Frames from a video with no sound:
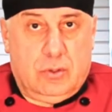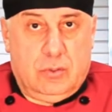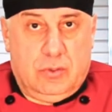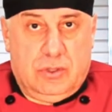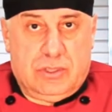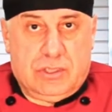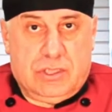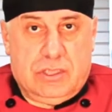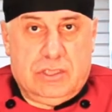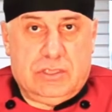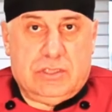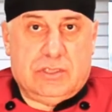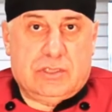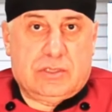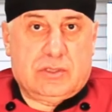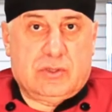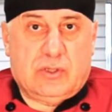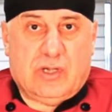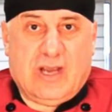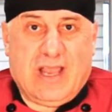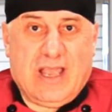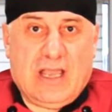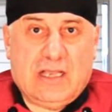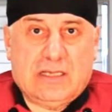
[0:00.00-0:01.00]
which is
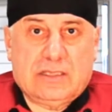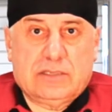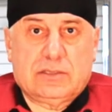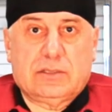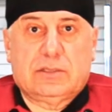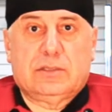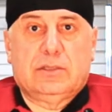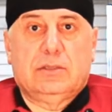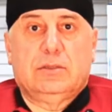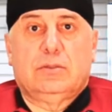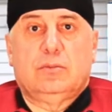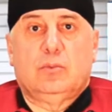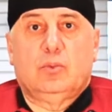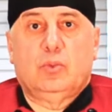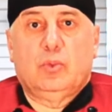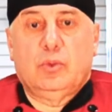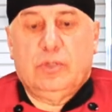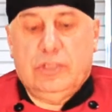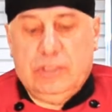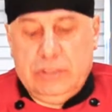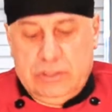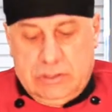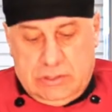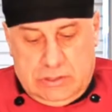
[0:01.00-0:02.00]
cracked
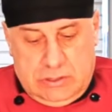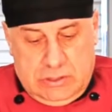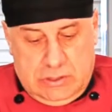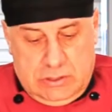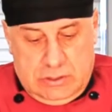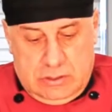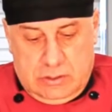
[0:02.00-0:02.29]
wheat.